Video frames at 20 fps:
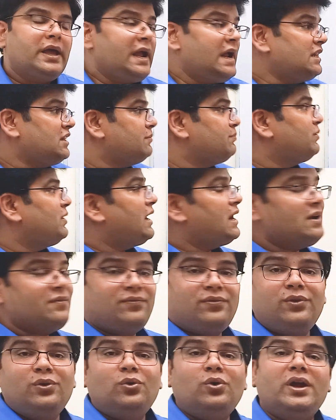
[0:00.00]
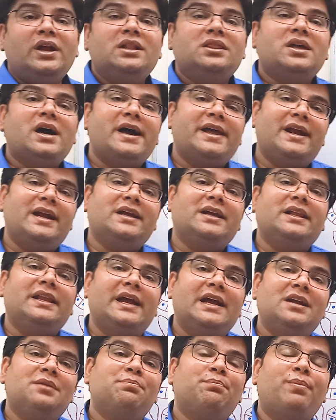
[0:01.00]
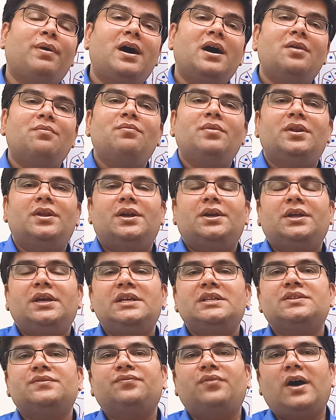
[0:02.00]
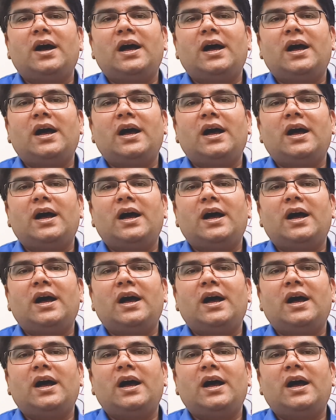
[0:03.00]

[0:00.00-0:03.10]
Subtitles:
And the blood flow in thyroid gland per minute is